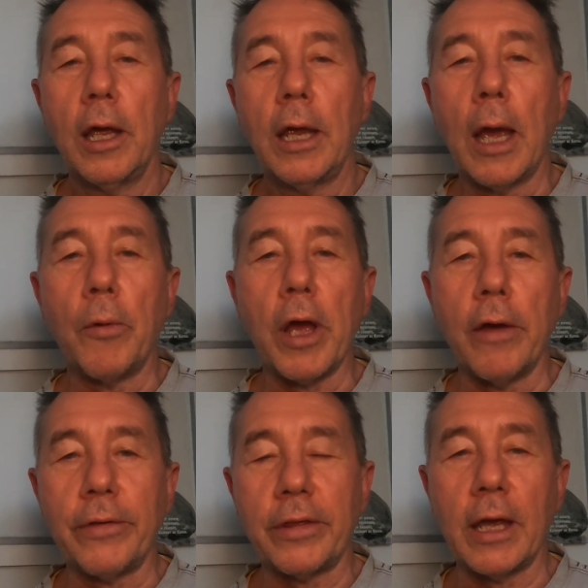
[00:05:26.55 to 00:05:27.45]
Yeah, we
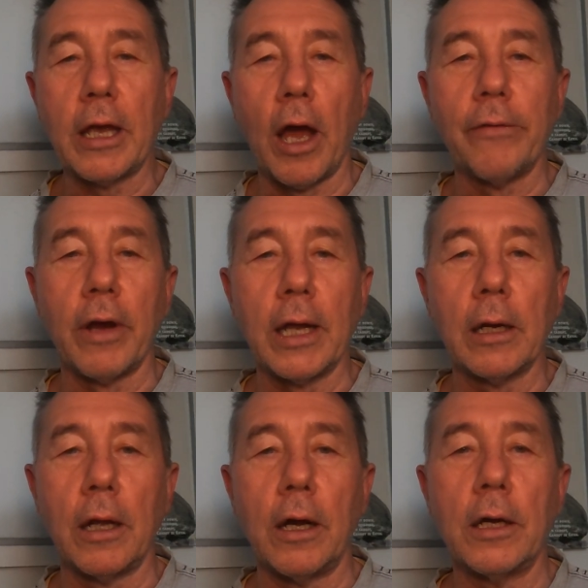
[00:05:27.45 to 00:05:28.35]
overthink,
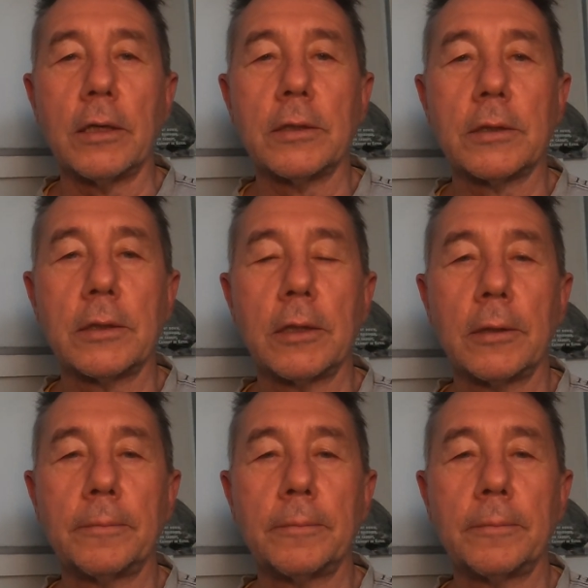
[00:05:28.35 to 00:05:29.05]
overanalyze,